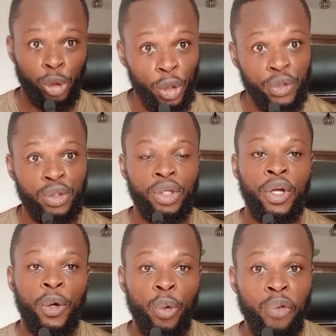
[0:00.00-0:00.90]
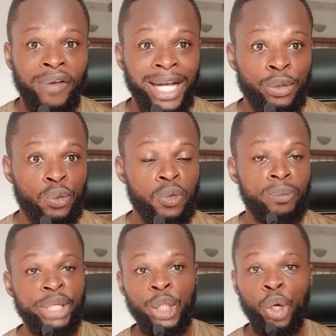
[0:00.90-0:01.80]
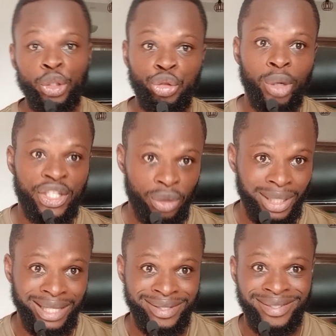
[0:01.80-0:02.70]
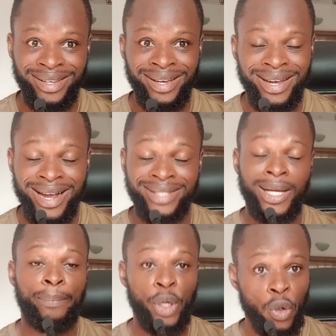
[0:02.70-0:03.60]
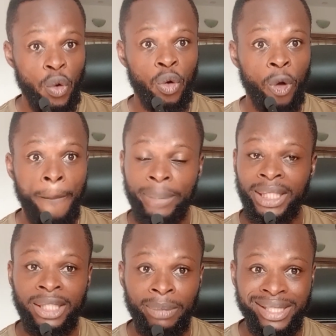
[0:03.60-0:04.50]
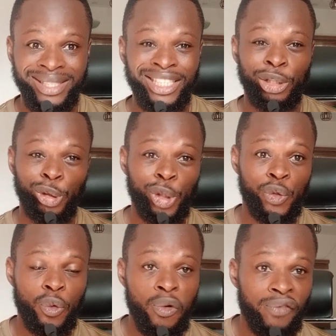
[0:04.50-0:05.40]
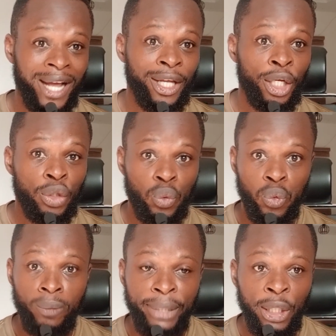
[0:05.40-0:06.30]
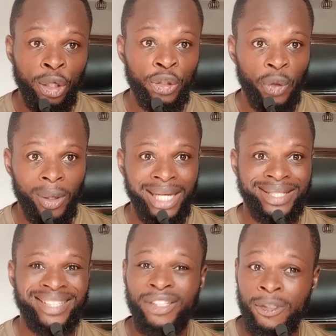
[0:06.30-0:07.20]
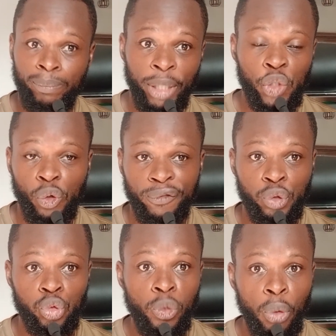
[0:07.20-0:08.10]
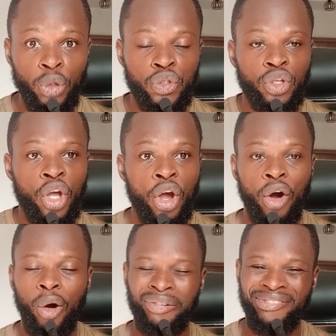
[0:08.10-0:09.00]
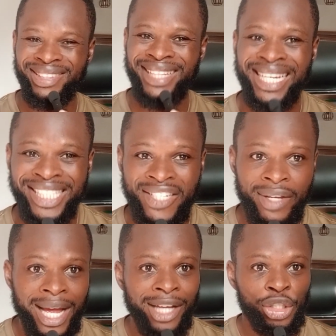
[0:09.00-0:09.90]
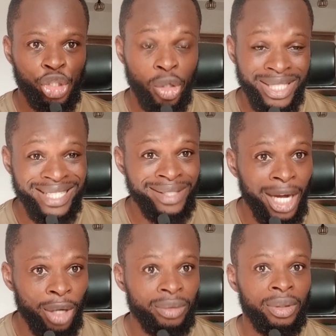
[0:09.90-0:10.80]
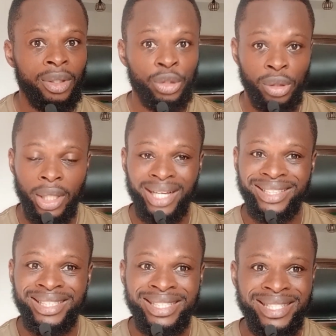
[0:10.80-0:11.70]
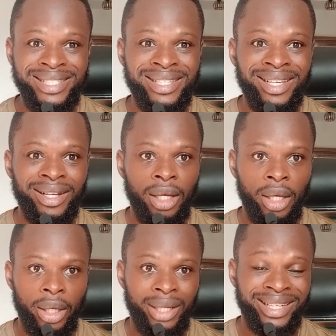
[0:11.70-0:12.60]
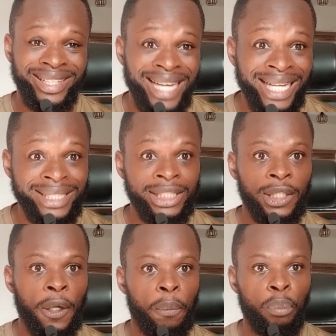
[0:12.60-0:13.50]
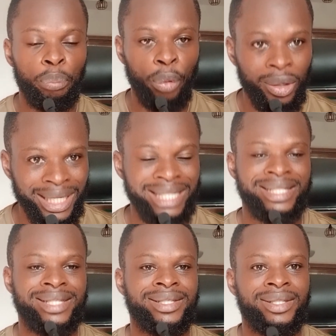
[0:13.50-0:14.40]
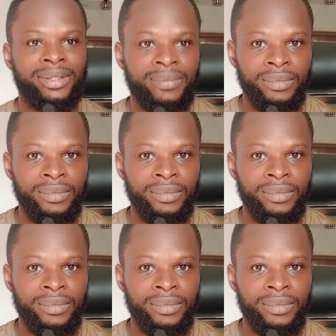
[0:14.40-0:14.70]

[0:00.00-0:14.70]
lost over $2 million. Casapreco Company Limited, it lost over $2 million in the space of 2 months of Nigeria shutting down its land borders.